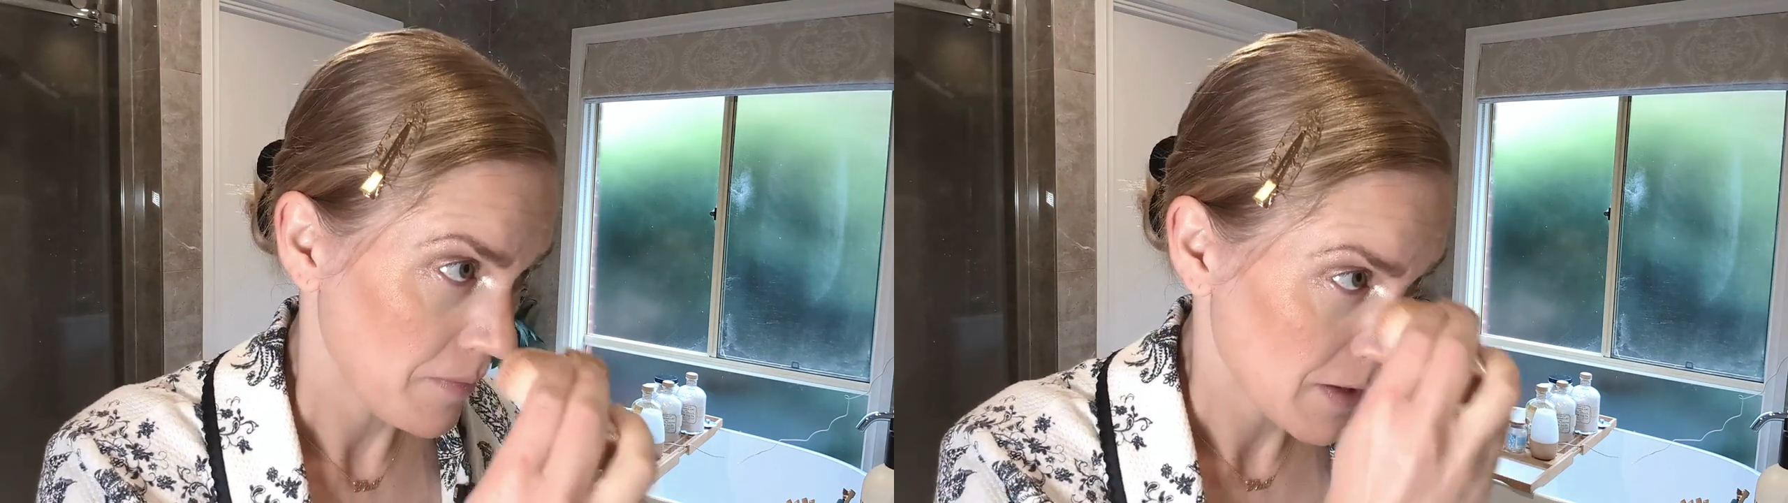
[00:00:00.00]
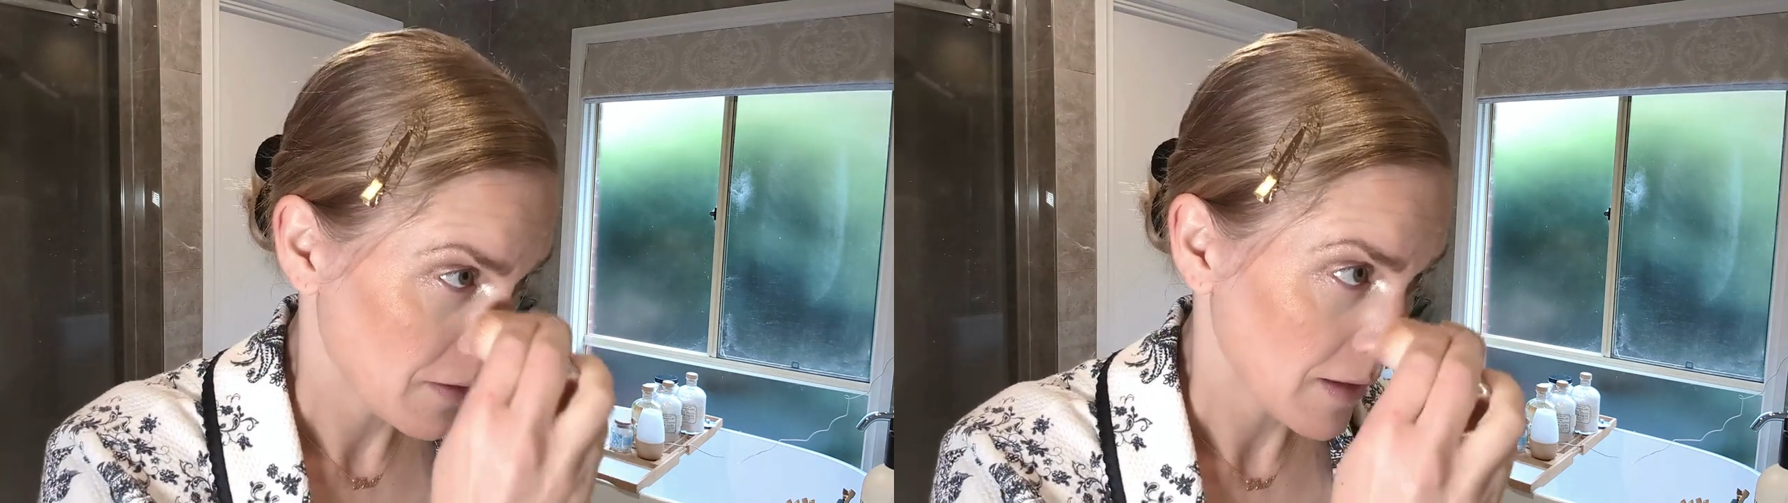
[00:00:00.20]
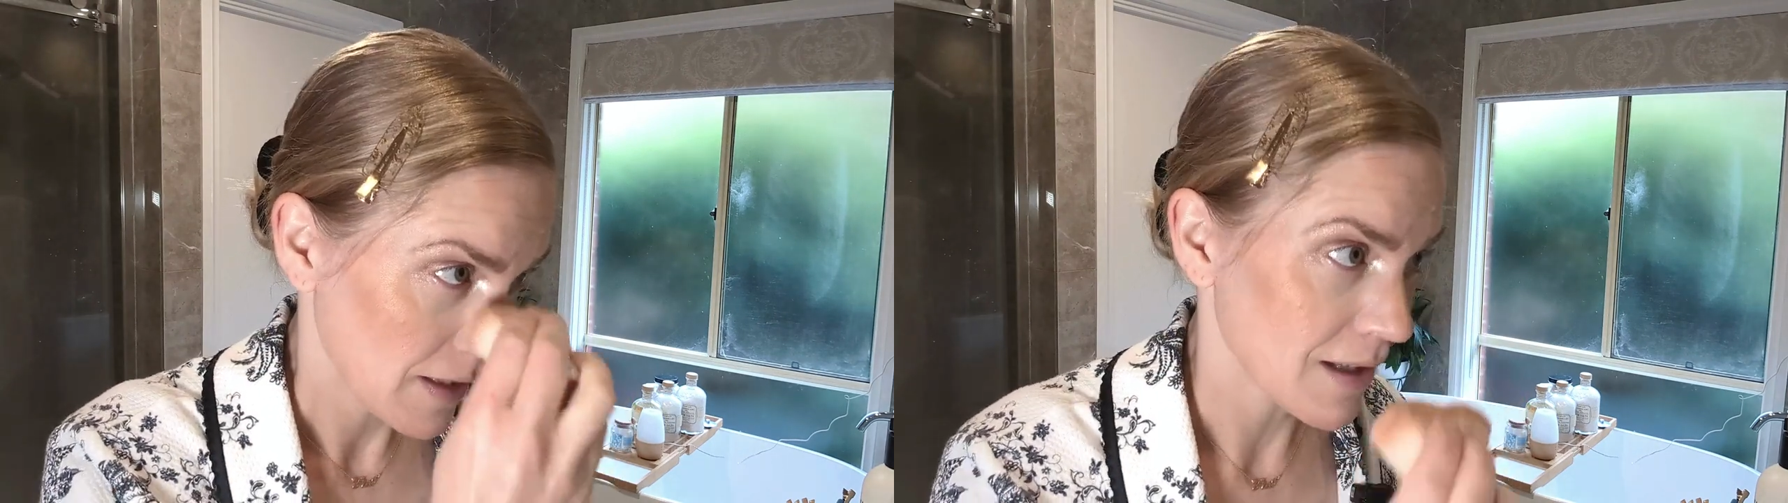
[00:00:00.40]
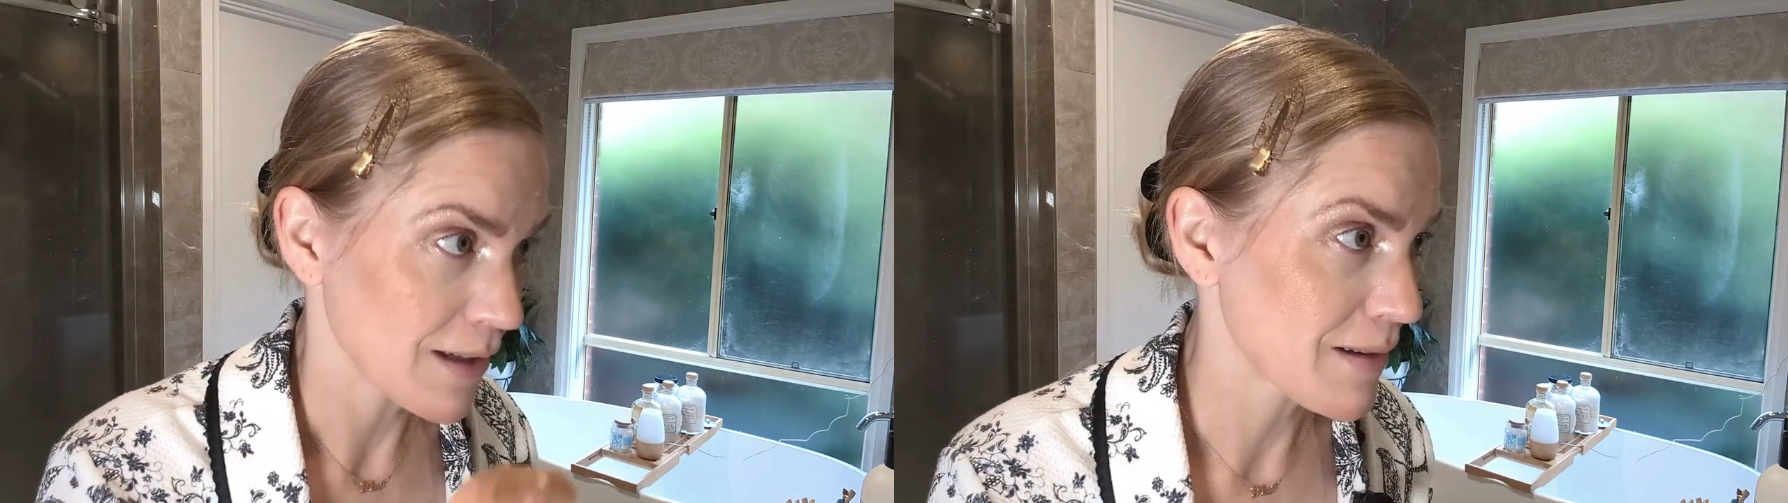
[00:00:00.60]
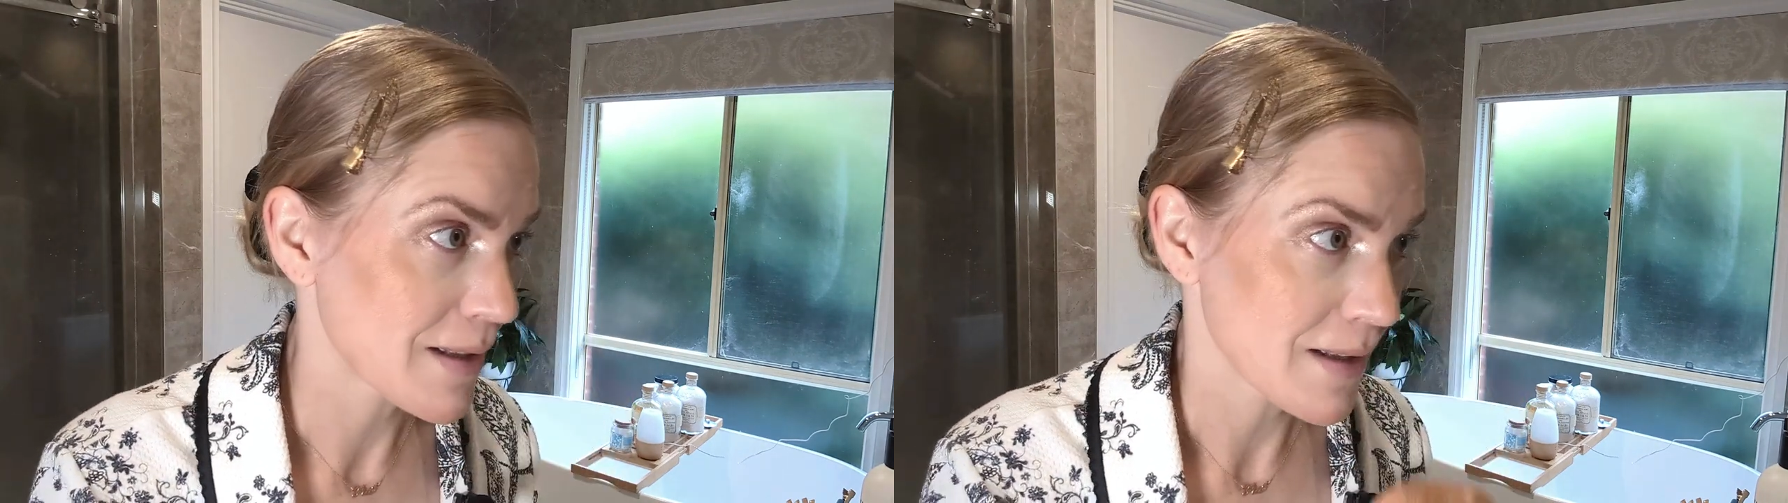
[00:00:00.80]
so that it
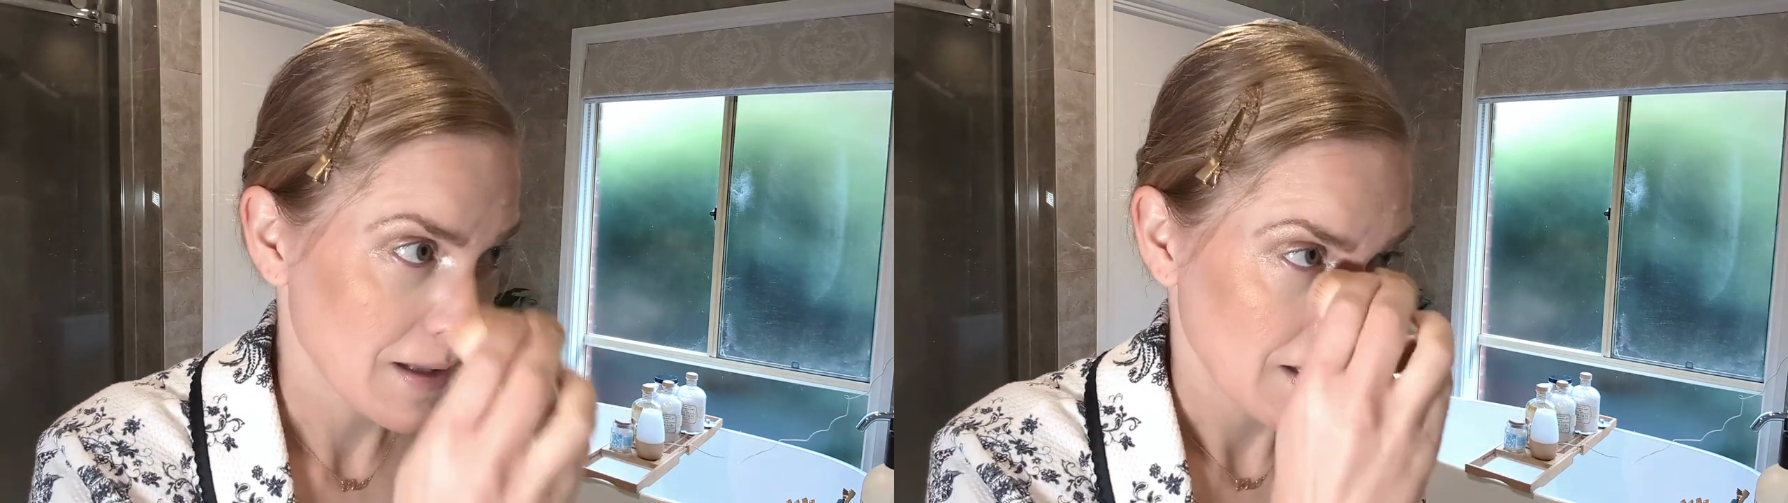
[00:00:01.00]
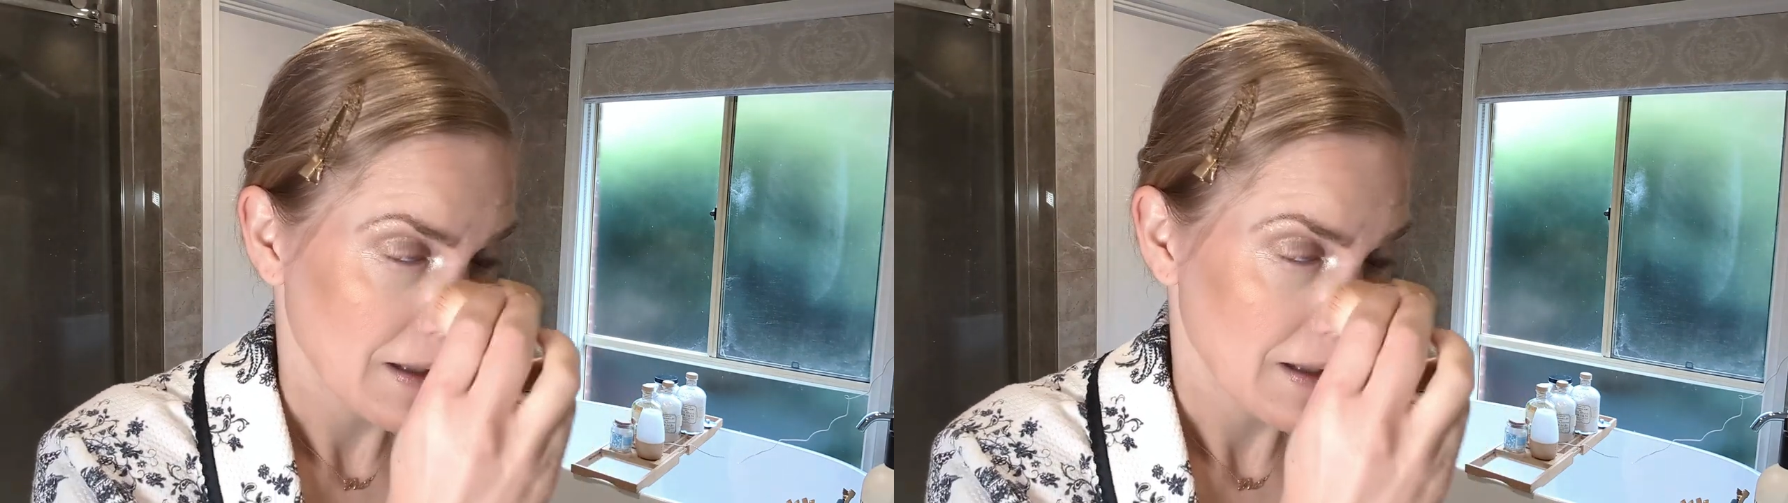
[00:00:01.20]
looks